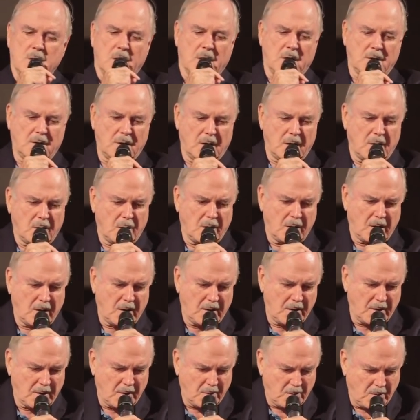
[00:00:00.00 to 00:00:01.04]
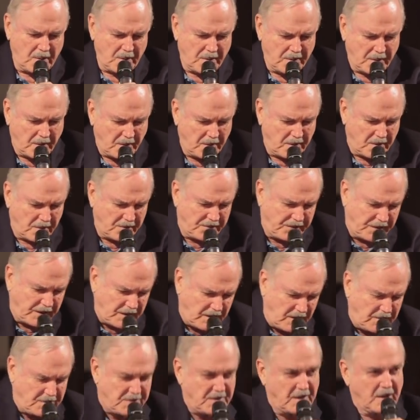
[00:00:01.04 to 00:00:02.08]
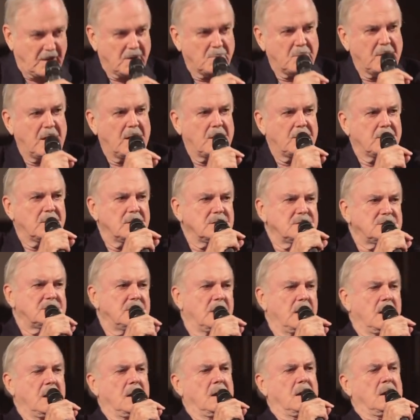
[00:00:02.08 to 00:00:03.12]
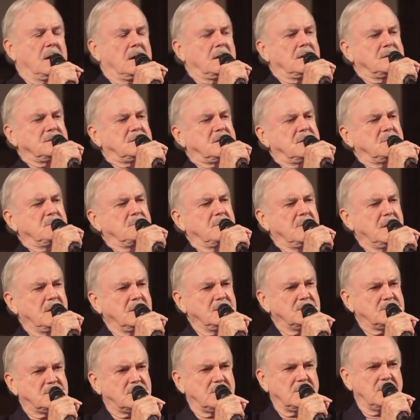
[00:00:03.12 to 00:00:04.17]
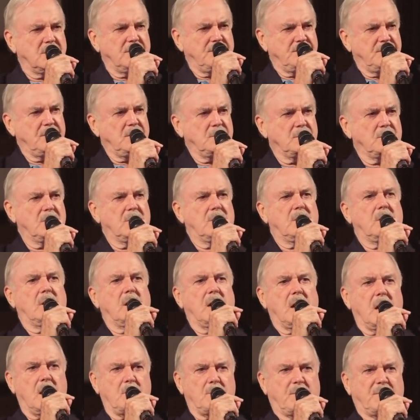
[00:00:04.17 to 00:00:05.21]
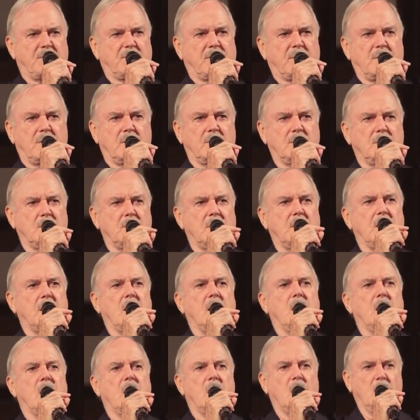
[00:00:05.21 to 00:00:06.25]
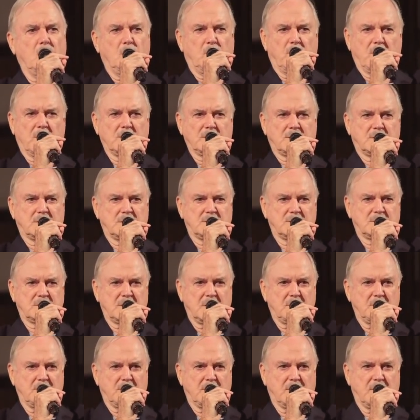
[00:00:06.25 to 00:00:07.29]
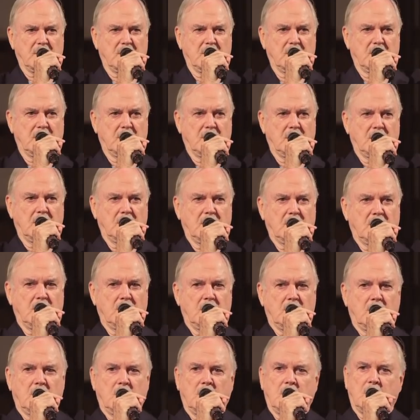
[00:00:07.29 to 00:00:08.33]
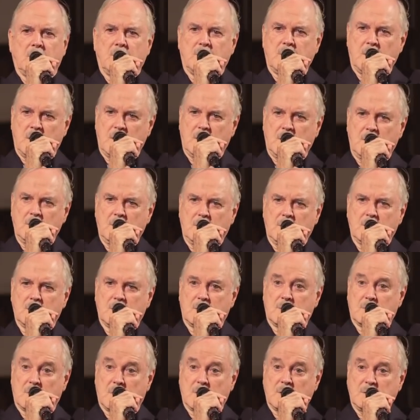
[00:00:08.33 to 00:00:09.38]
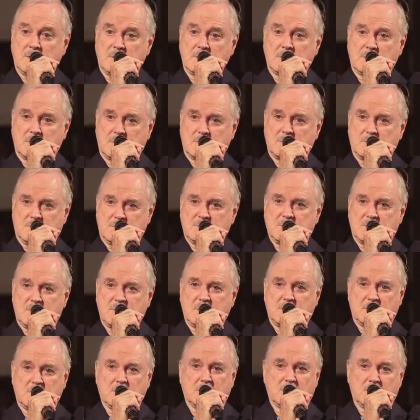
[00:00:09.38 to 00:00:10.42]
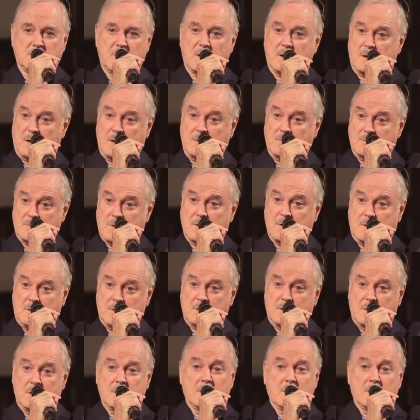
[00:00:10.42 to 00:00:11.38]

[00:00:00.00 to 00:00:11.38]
And the funny thing about this is it means that if you are absolutely hopeless at something, then, right, you've seen it already, right?